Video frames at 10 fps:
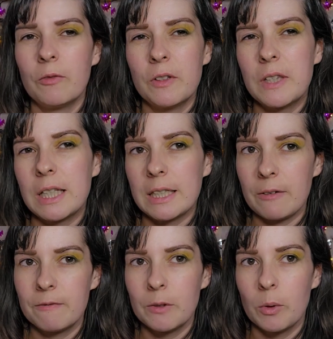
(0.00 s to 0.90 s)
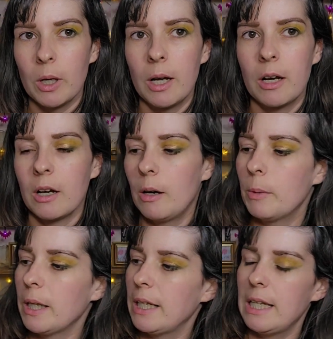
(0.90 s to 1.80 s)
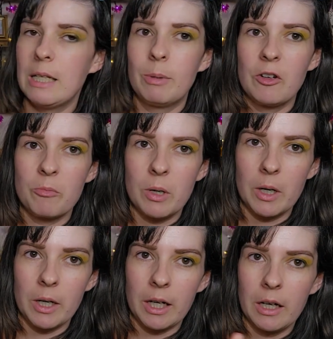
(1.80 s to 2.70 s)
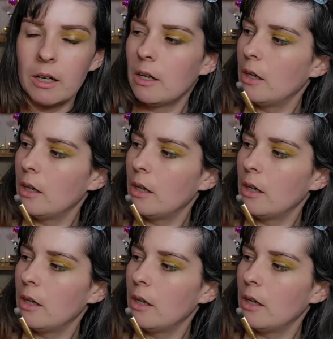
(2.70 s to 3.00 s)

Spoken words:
And for this, I feel like I'm going to need a bit of my...